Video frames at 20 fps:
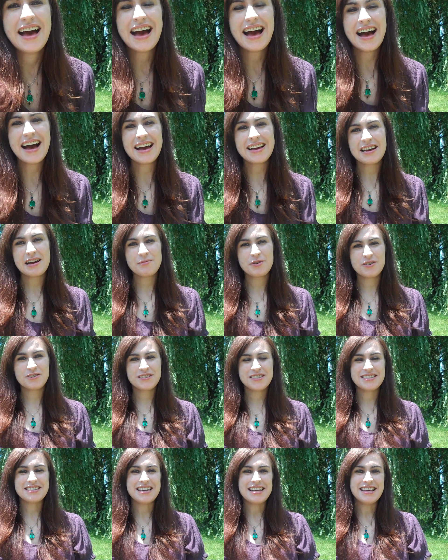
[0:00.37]
Hi, I'm
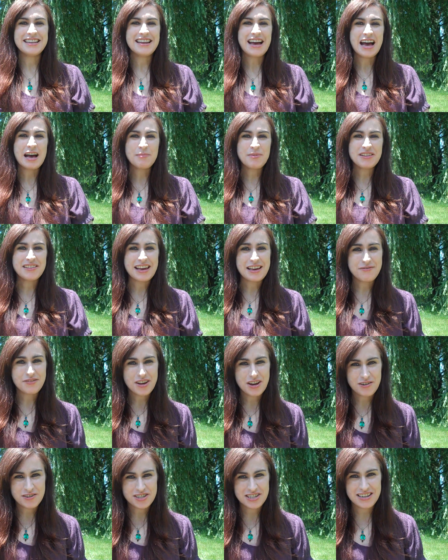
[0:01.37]
Christine. I'm a life
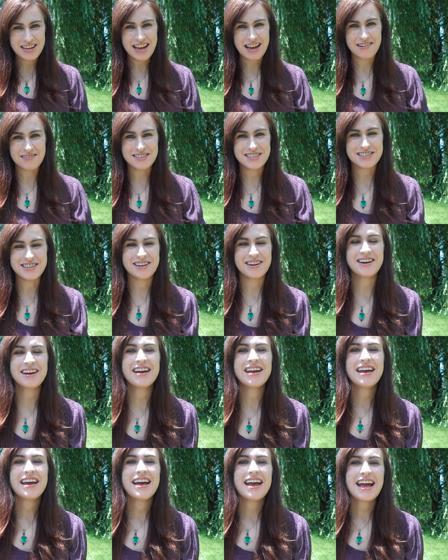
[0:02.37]
coach and counselor,
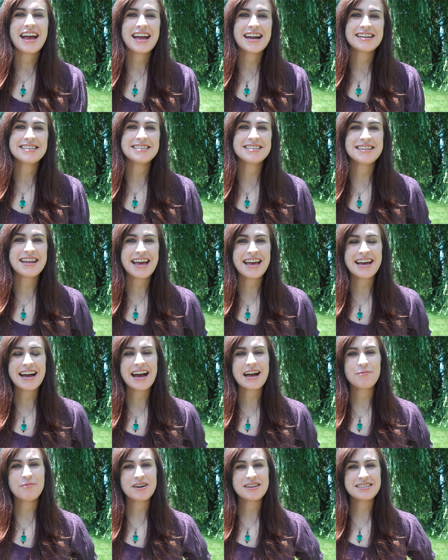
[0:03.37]
and today
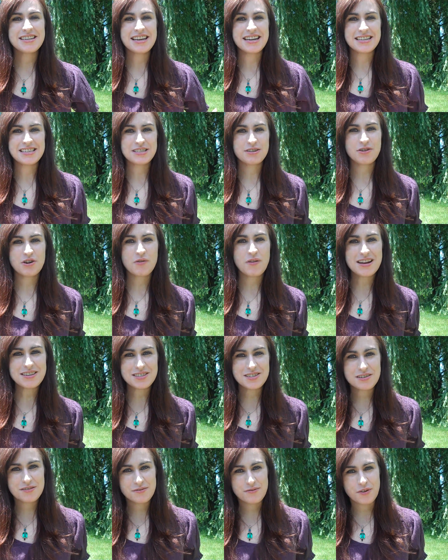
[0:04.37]
I want to answer a
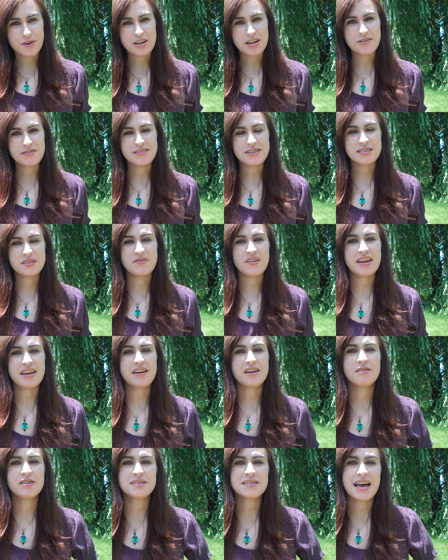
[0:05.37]
question for you in this
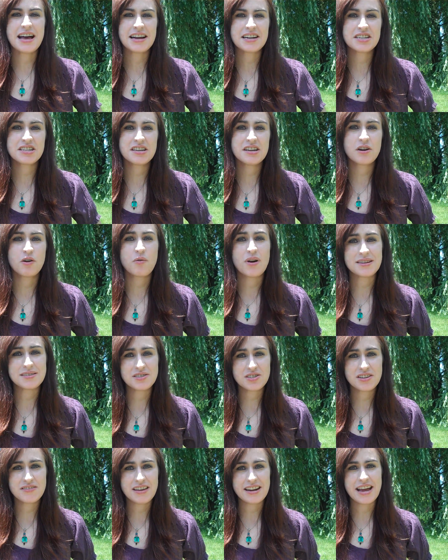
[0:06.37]
video. It's actually a
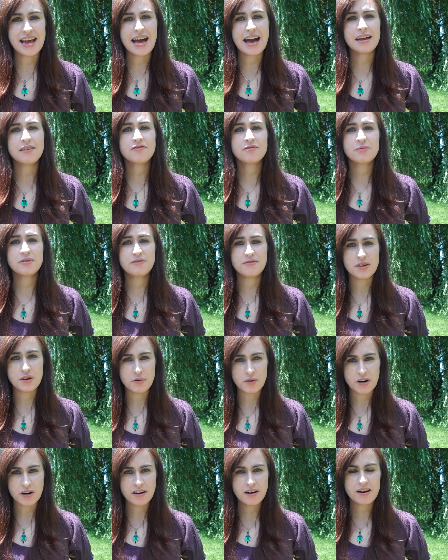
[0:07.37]
question that I had from a
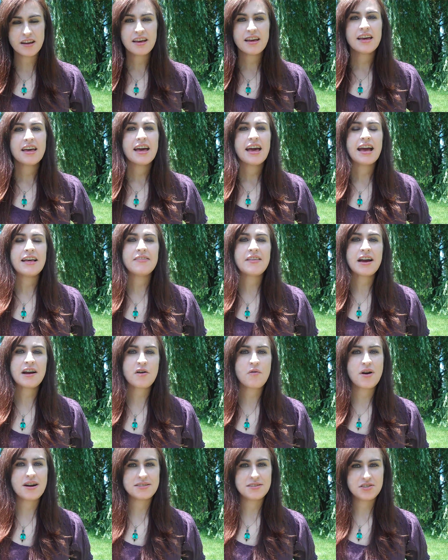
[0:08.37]
viewer, and
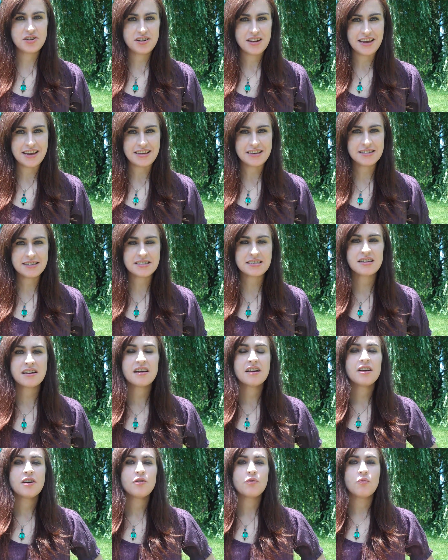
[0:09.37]
that question is,
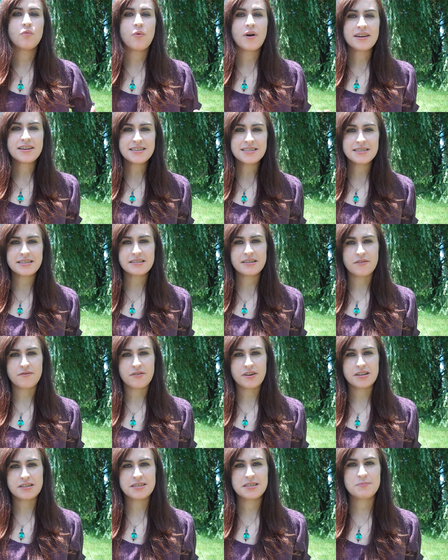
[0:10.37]
what is the
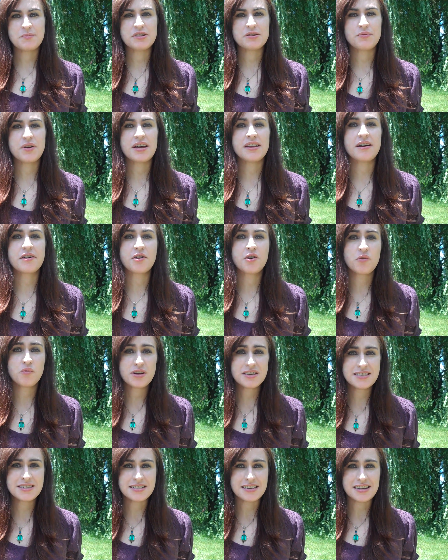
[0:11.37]
difference between a
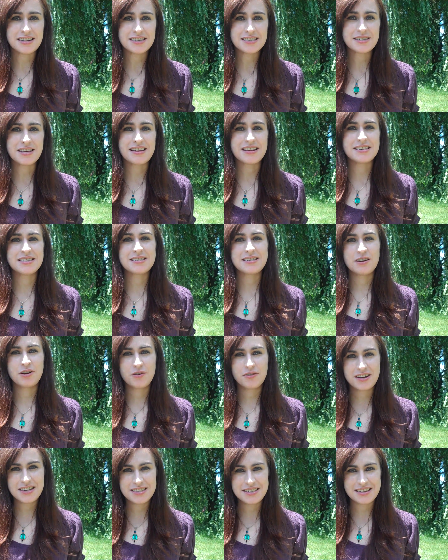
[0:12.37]
coincidence and a
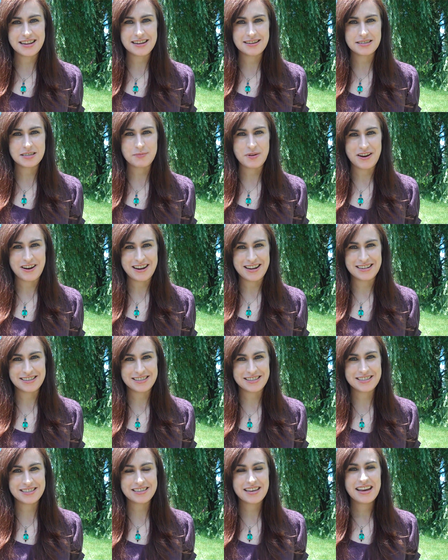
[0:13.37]
synchronicity
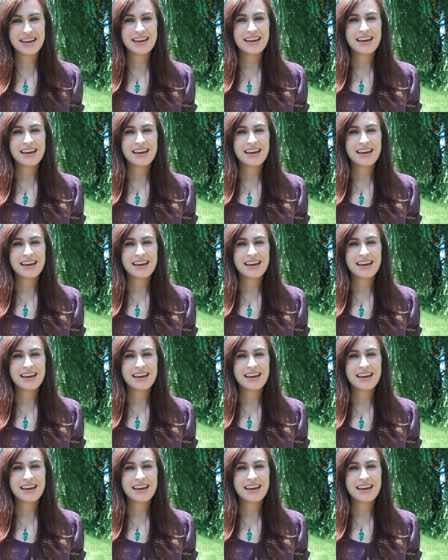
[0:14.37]
experience?